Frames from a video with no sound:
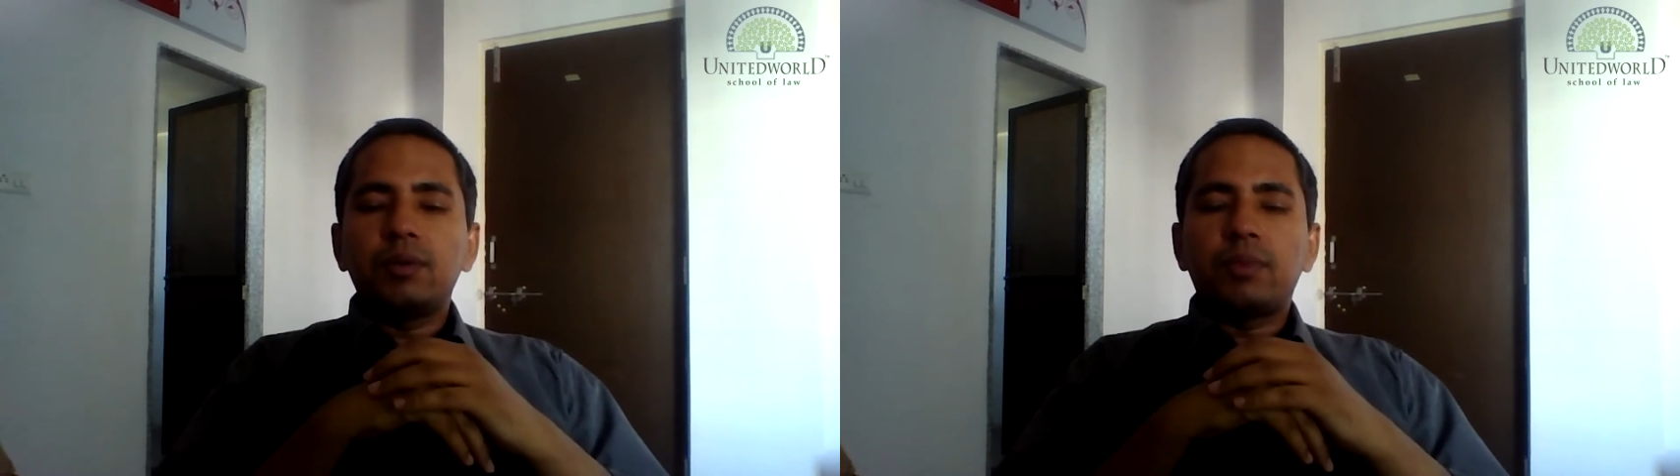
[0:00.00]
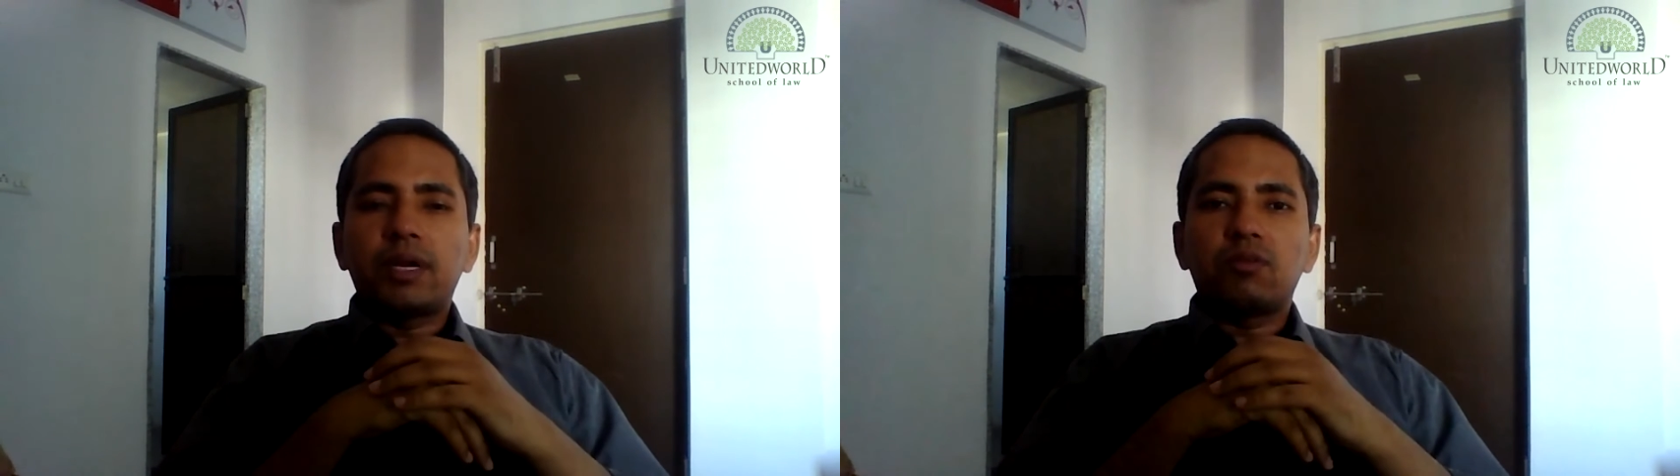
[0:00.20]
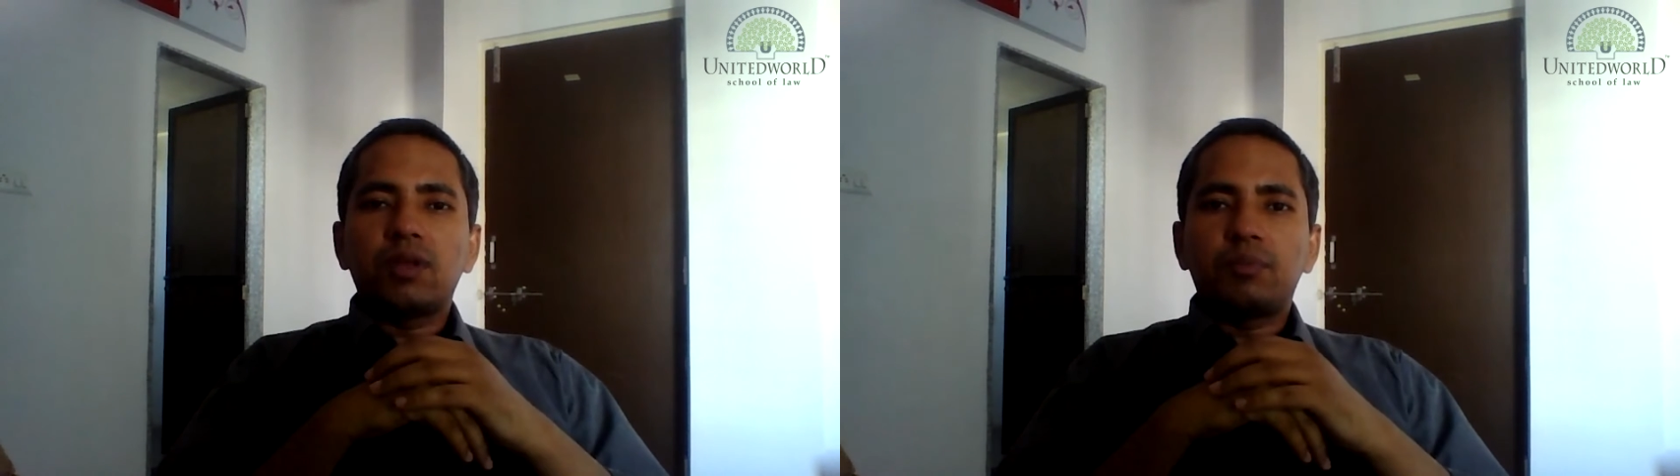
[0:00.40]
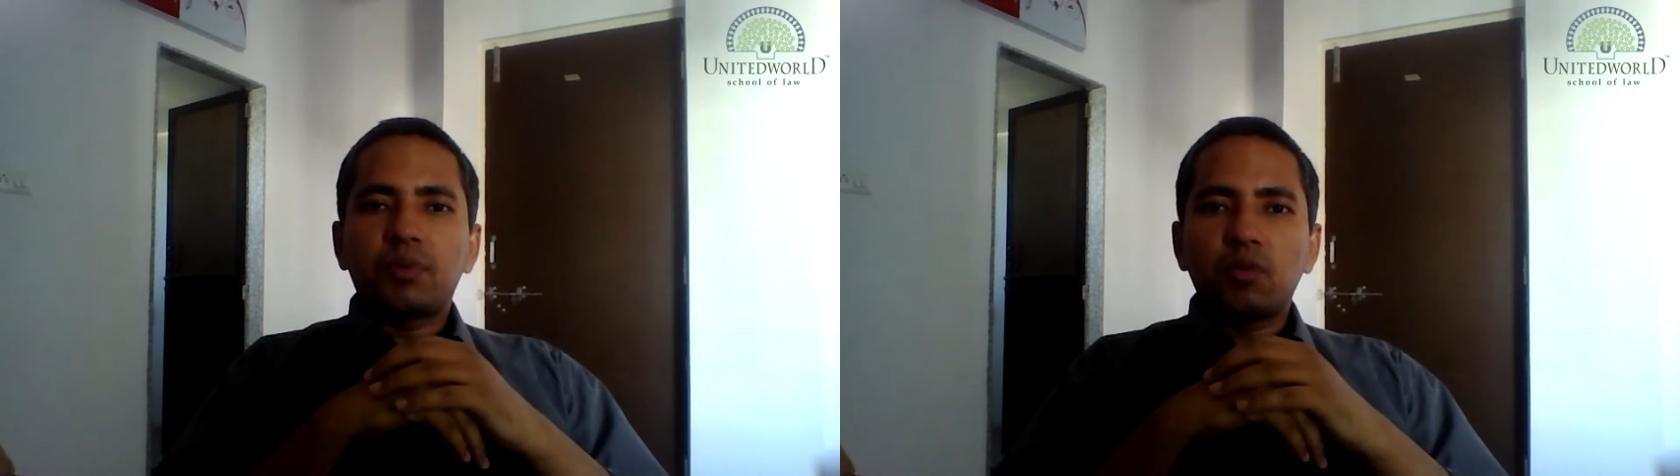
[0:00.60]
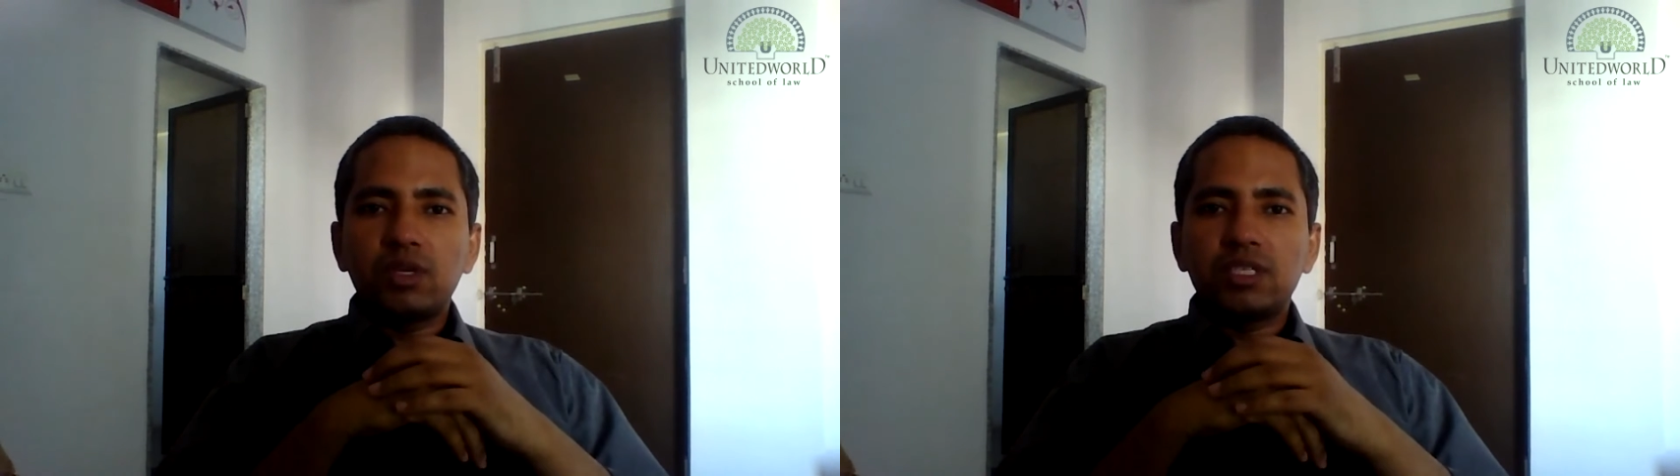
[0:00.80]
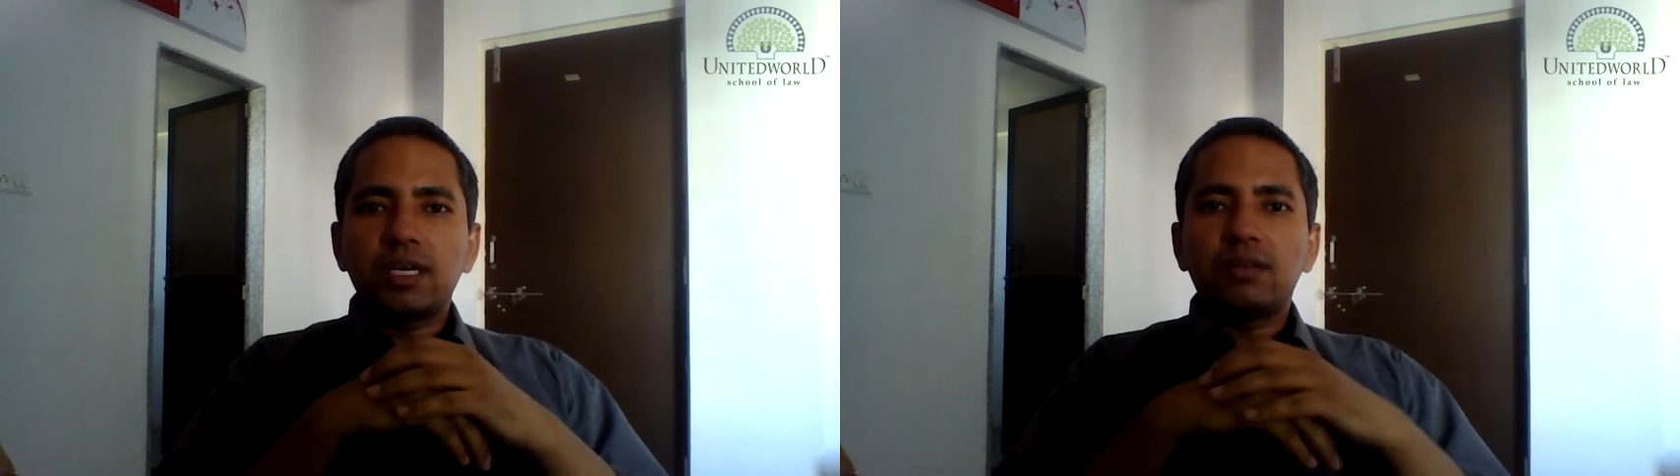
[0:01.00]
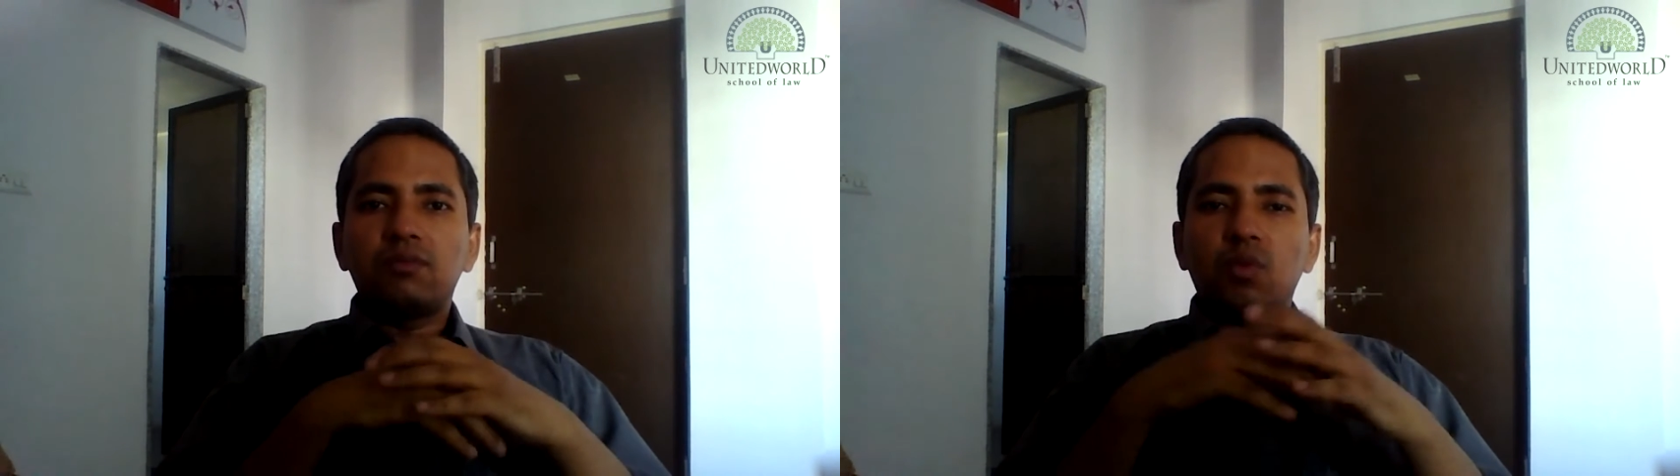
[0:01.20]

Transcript: particular provision,